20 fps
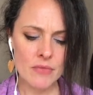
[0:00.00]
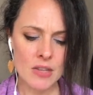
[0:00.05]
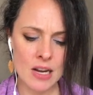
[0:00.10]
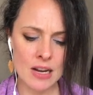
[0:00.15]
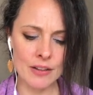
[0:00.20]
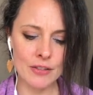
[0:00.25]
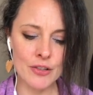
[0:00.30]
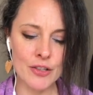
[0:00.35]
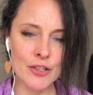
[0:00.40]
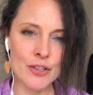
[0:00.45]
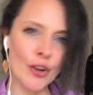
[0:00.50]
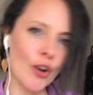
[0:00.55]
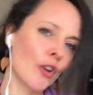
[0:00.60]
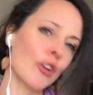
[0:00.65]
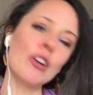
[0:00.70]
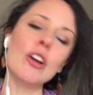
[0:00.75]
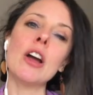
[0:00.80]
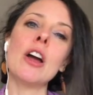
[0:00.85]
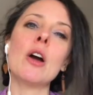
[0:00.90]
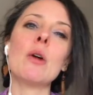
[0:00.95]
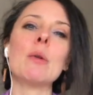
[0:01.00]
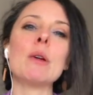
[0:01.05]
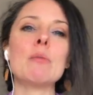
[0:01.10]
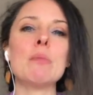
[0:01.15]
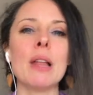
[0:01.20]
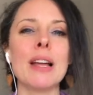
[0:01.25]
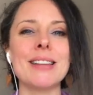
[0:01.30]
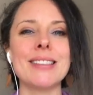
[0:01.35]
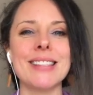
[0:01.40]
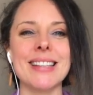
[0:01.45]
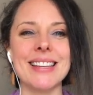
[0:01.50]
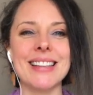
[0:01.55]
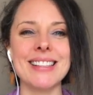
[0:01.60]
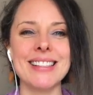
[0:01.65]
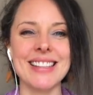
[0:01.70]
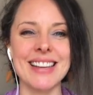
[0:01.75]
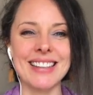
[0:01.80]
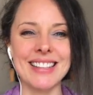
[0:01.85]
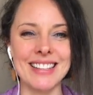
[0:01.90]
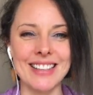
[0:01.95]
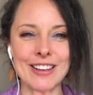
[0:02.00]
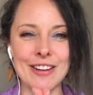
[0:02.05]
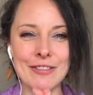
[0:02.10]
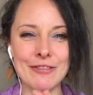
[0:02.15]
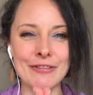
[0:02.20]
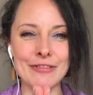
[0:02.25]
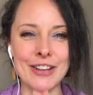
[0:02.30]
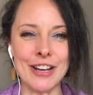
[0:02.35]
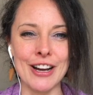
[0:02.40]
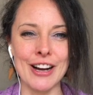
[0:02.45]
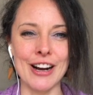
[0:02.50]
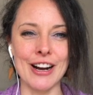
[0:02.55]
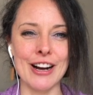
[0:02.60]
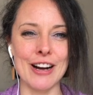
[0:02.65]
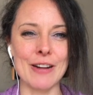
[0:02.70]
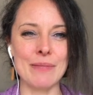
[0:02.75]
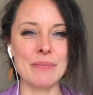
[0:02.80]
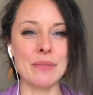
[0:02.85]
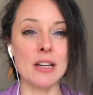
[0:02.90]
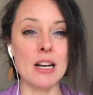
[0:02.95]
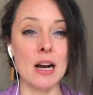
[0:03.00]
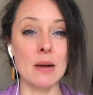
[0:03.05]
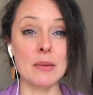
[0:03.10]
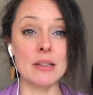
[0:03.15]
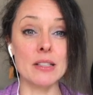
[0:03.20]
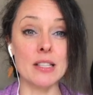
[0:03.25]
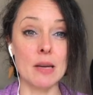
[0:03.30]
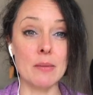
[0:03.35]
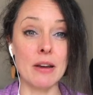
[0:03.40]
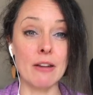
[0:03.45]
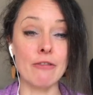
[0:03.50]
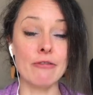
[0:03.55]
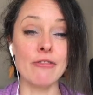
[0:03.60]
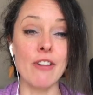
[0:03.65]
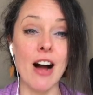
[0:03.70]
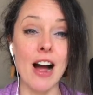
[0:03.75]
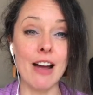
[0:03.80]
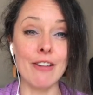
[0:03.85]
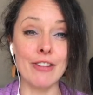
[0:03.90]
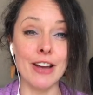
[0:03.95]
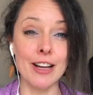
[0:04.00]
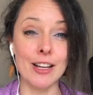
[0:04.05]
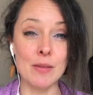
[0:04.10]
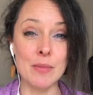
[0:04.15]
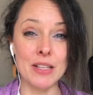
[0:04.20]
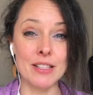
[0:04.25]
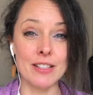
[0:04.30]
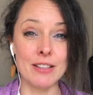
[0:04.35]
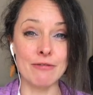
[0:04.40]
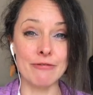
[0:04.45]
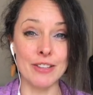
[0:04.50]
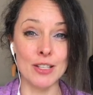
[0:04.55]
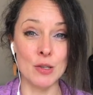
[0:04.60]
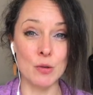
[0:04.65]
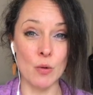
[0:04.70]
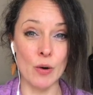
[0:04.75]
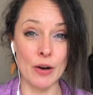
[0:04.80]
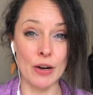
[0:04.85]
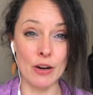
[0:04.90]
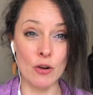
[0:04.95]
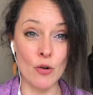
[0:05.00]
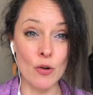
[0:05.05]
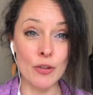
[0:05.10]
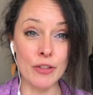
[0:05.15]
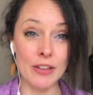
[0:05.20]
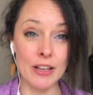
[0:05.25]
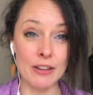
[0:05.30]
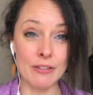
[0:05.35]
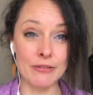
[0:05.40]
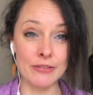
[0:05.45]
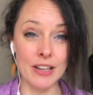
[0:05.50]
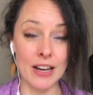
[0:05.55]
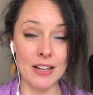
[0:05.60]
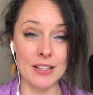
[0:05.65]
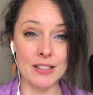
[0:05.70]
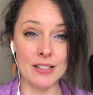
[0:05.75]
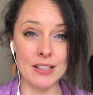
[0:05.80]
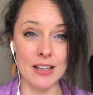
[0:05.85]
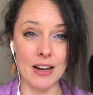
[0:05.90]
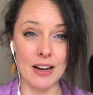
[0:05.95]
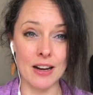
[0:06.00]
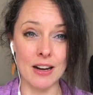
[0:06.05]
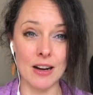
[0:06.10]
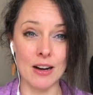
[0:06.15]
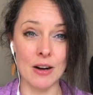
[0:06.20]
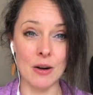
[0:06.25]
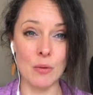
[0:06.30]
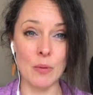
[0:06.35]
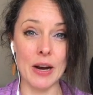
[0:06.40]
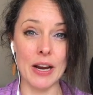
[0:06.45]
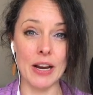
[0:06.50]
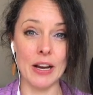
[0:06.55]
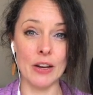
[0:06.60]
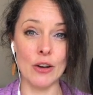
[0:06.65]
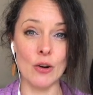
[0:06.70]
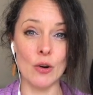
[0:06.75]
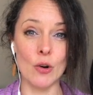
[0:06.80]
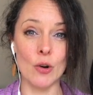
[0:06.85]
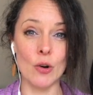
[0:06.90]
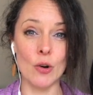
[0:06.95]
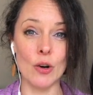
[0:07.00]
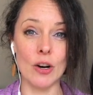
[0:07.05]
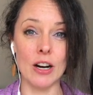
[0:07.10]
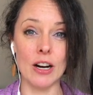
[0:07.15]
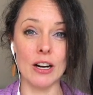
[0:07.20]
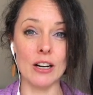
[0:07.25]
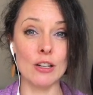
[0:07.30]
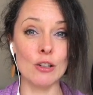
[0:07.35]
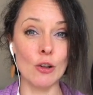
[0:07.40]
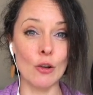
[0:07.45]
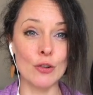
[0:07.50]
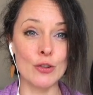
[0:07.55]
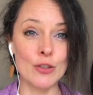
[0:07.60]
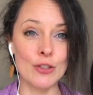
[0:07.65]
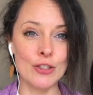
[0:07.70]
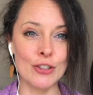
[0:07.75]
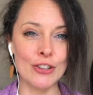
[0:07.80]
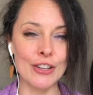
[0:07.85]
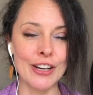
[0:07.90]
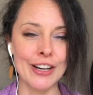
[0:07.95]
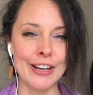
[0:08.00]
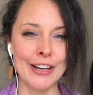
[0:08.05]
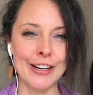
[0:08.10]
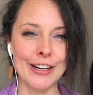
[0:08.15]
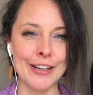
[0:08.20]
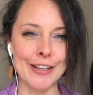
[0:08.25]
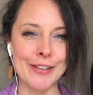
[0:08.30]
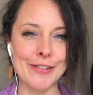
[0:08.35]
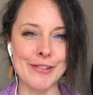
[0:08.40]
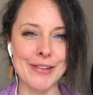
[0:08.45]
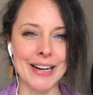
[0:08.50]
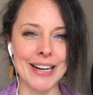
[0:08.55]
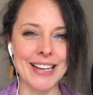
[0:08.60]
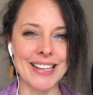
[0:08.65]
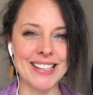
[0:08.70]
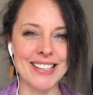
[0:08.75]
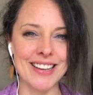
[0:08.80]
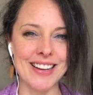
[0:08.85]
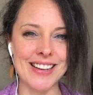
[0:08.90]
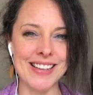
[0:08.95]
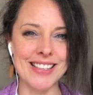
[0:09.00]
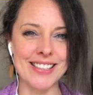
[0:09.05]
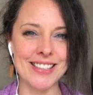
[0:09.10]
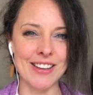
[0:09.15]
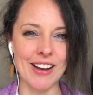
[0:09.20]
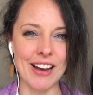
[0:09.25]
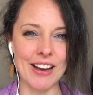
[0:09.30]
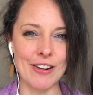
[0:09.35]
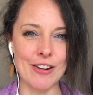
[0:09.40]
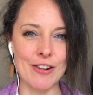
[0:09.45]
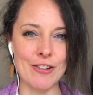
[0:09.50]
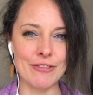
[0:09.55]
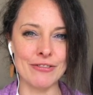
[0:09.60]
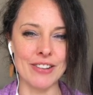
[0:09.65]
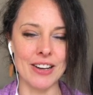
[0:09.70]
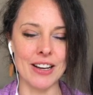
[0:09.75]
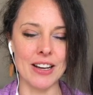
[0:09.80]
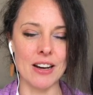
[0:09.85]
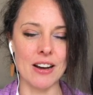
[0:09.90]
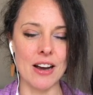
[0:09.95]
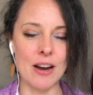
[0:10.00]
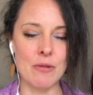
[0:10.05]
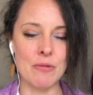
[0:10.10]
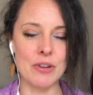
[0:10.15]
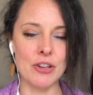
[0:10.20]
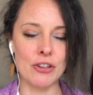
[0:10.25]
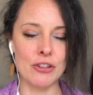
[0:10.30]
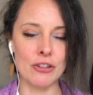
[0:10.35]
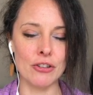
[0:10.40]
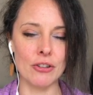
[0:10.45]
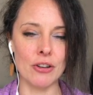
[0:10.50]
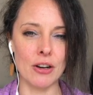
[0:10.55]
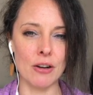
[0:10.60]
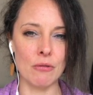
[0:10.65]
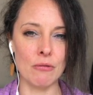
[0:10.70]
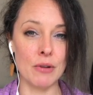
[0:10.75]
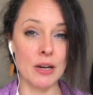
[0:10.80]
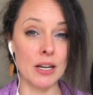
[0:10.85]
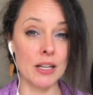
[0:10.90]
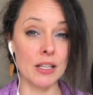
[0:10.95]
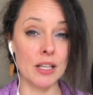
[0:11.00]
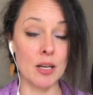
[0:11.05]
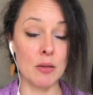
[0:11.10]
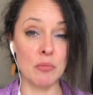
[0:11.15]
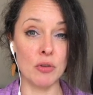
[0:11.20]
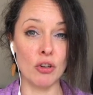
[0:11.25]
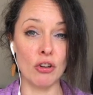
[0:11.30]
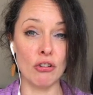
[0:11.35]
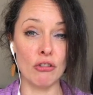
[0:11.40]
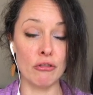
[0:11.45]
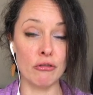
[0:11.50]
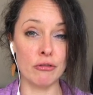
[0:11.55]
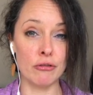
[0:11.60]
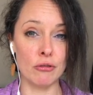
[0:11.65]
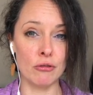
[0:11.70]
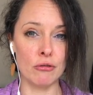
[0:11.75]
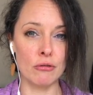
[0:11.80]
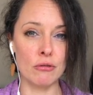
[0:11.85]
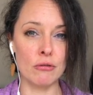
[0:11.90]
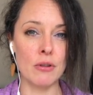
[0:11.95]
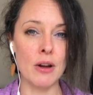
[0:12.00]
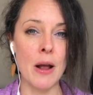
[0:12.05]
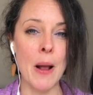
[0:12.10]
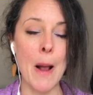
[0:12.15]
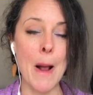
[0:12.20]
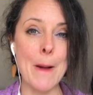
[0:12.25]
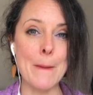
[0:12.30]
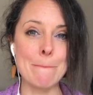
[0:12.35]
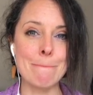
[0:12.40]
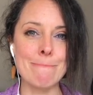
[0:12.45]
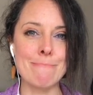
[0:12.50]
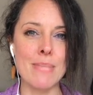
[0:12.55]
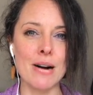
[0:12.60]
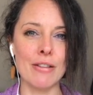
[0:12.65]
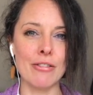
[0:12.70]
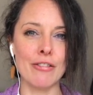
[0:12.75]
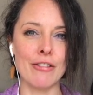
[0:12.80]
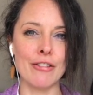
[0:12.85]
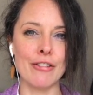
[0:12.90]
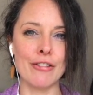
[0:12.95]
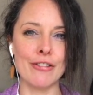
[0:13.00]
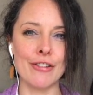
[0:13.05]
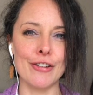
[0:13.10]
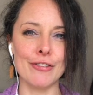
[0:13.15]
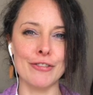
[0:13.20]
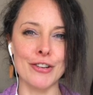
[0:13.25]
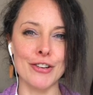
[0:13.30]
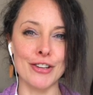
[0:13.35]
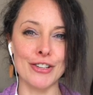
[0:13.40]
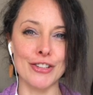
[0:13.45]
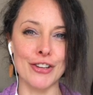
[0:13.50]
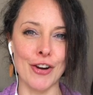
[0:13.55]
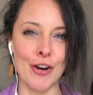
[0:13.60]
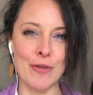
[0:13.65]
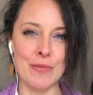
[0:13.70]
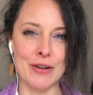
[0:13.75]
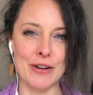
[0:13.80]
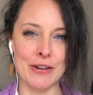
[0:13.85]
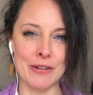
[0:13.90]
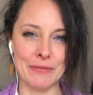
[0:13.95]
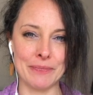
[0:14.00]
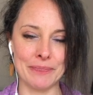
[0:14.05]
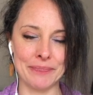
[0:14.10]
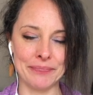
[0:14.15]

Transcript: And so, with blessings and love, come and see me at 5 Elements in Fitzroy North if that's where you're close to. Otherwise, I sign off and I wish you a really beautiful month of October.